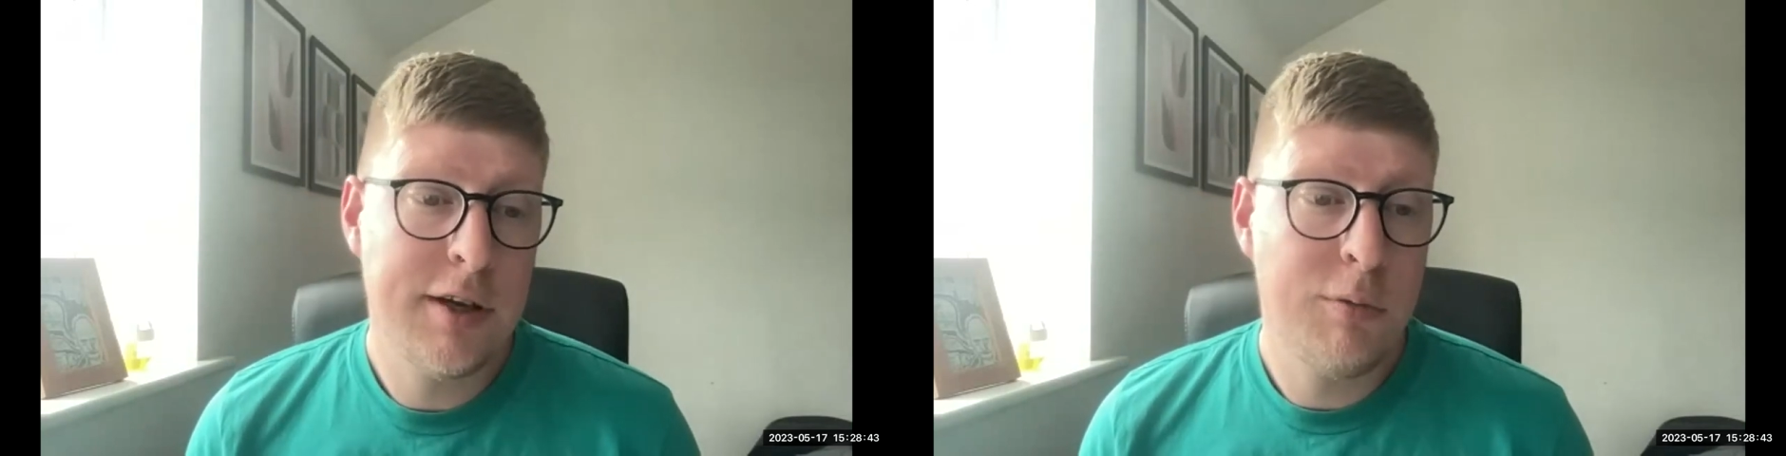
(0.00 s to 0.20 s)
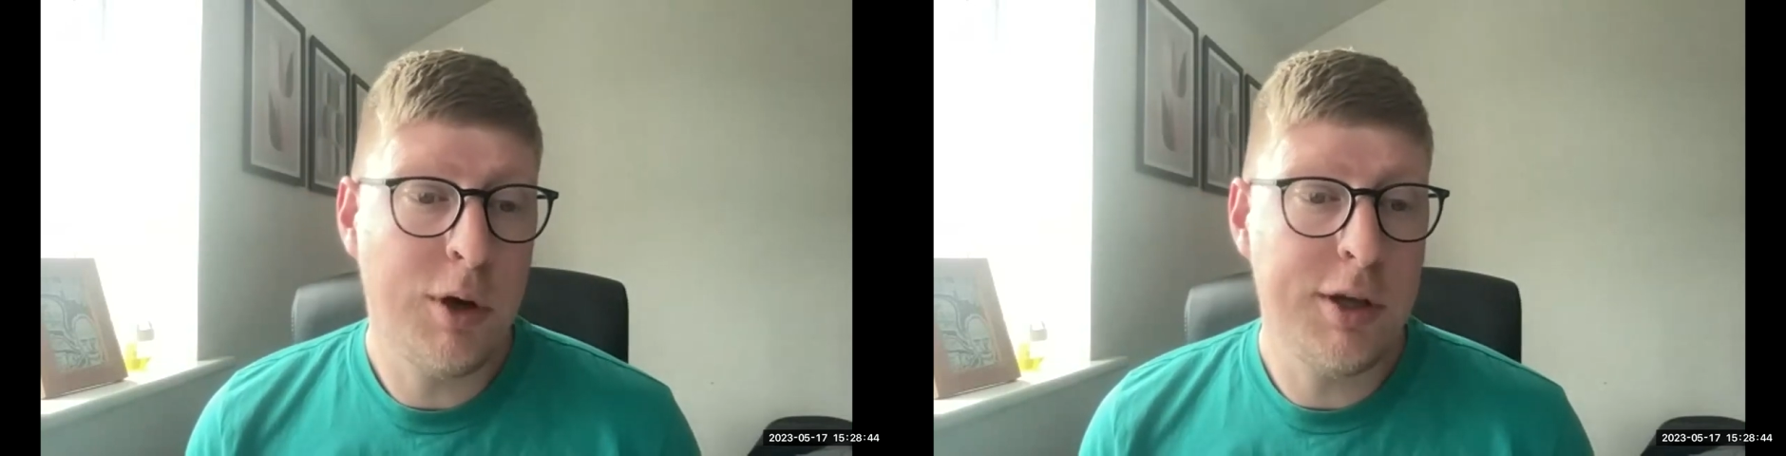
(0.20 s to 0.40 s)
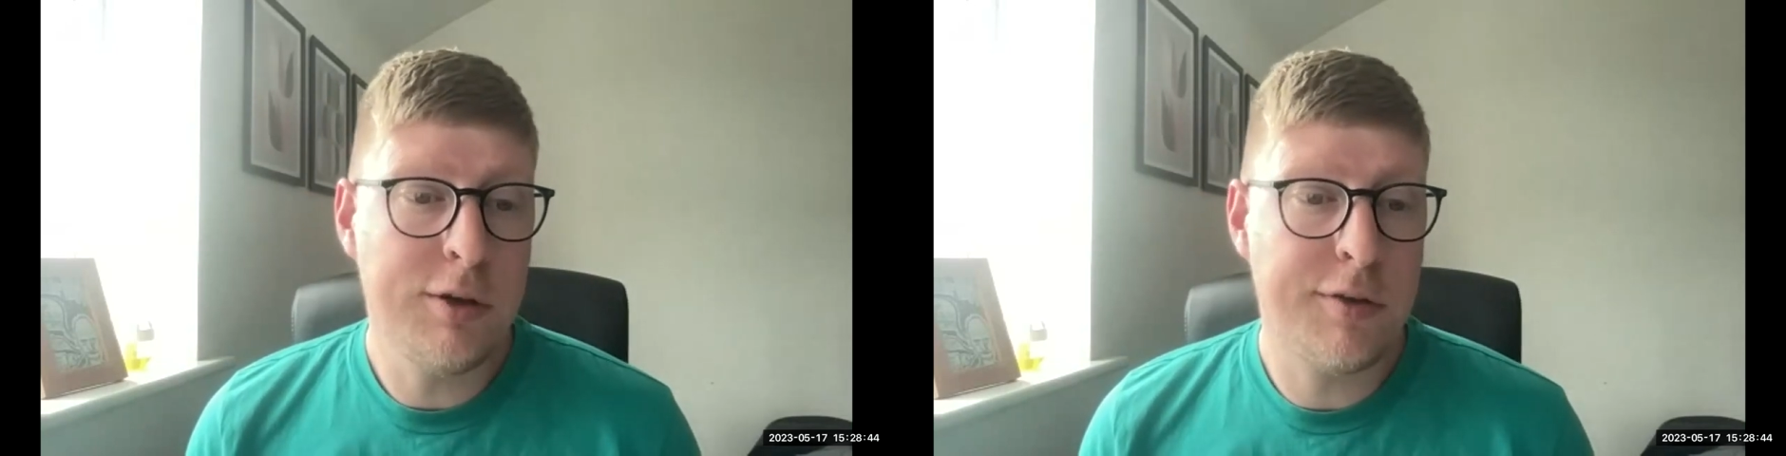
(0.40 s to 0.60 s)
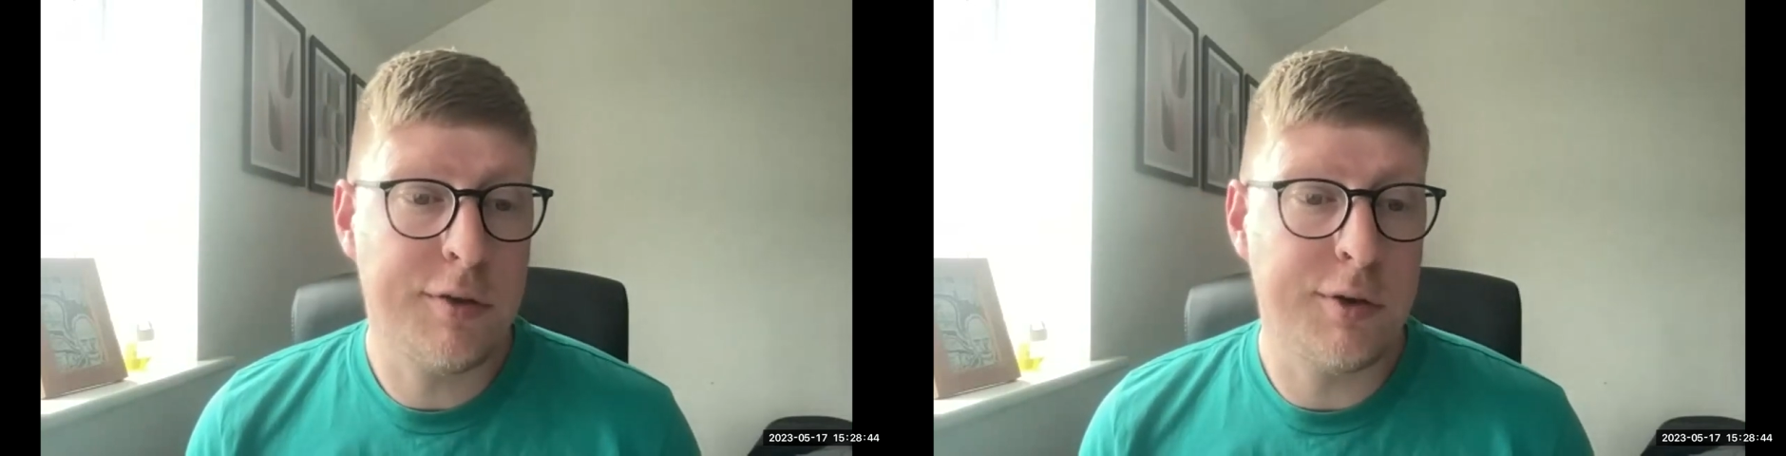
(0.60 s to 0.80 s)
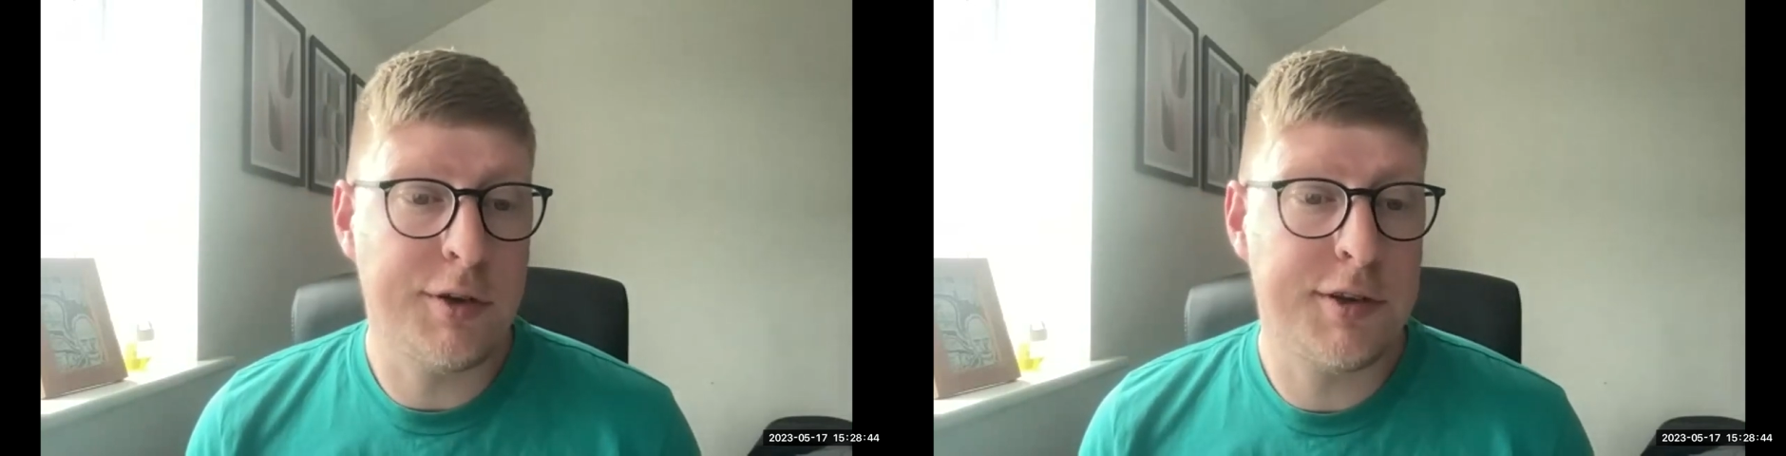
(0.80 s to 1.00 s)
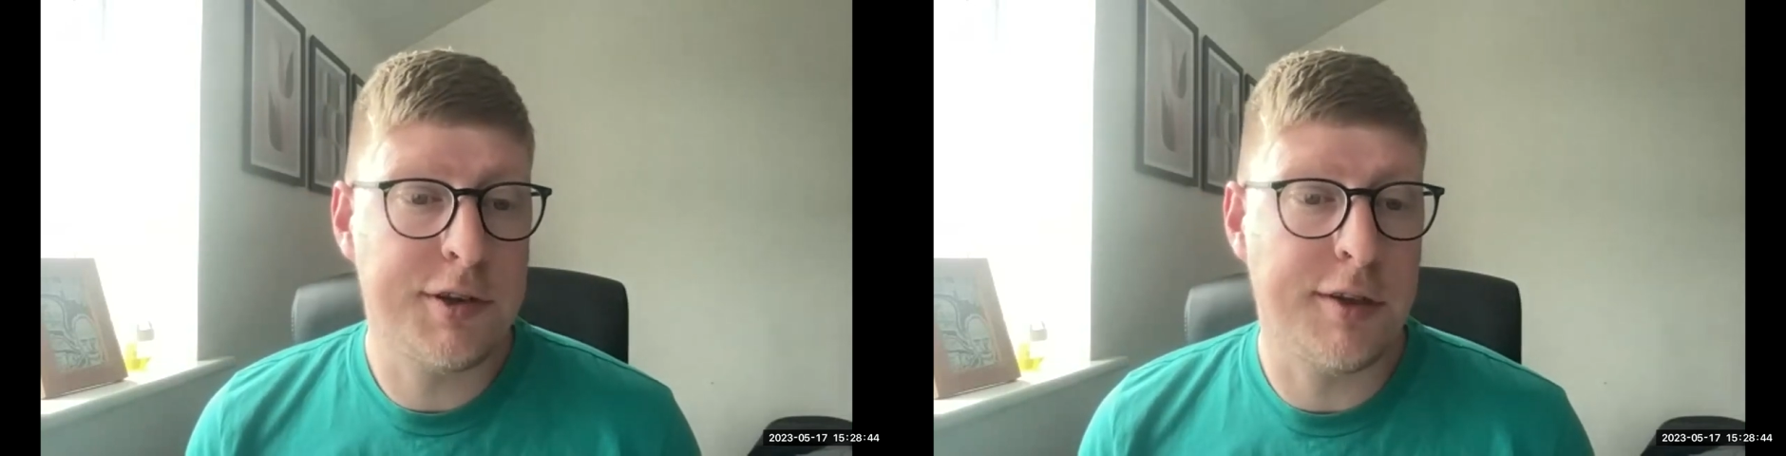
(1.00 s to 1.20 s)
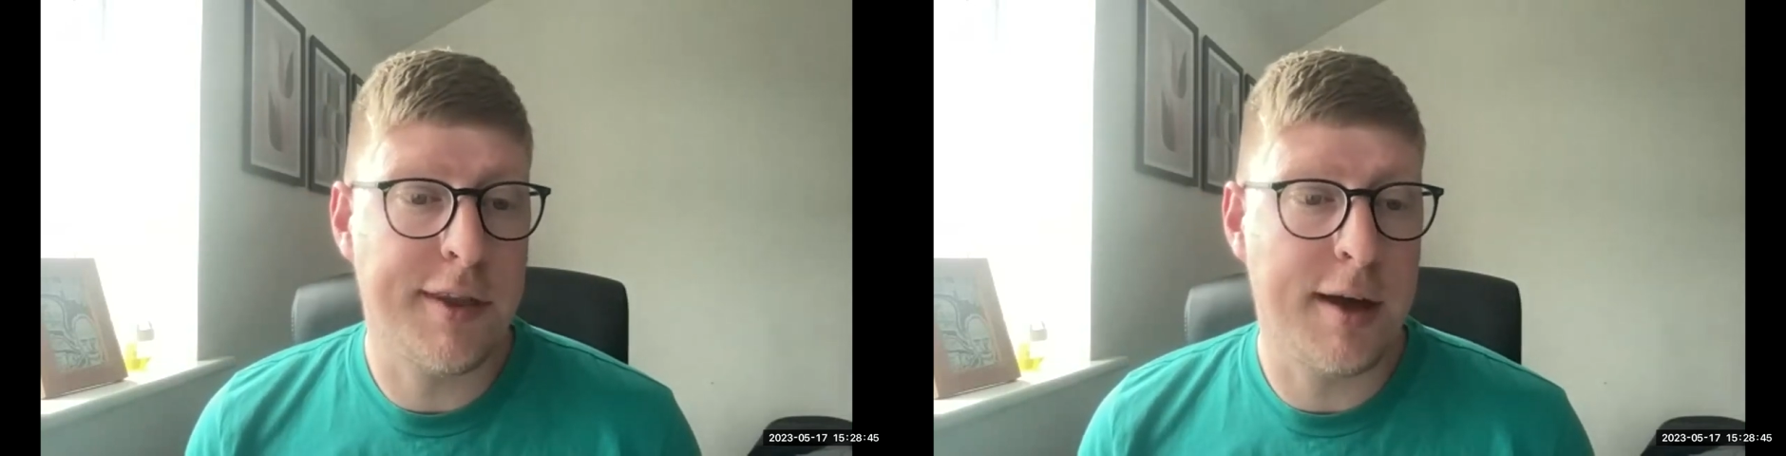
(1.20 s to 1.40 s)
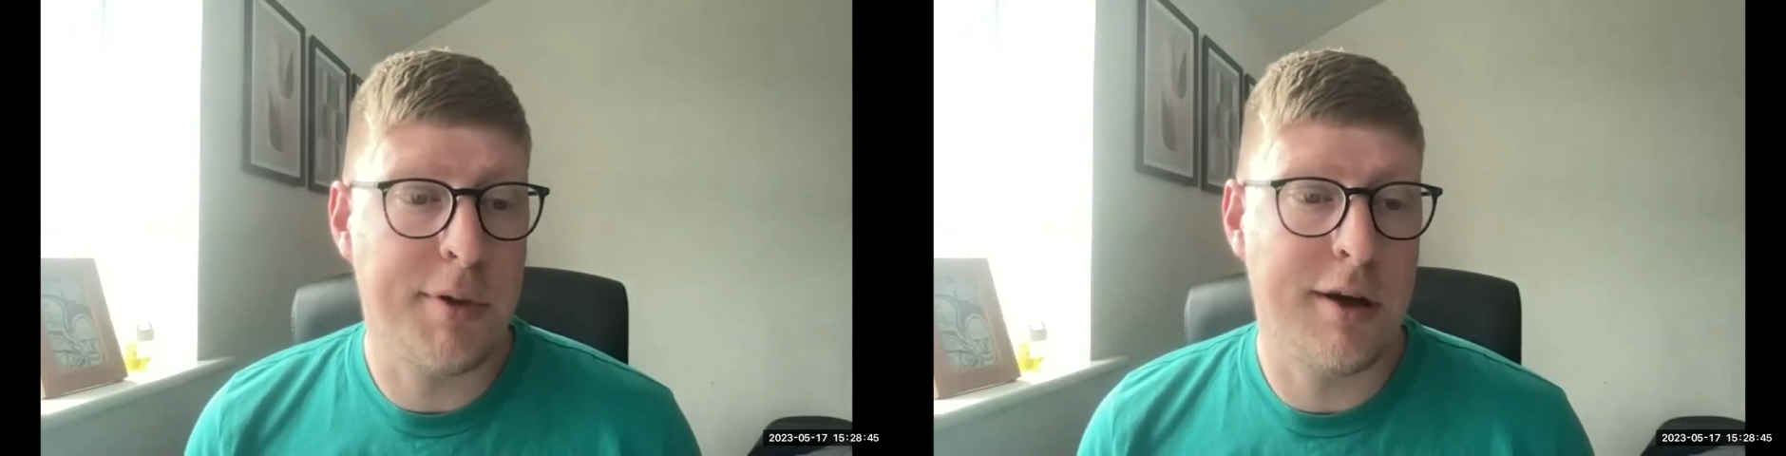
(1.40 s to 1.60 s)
What are your thoughts on that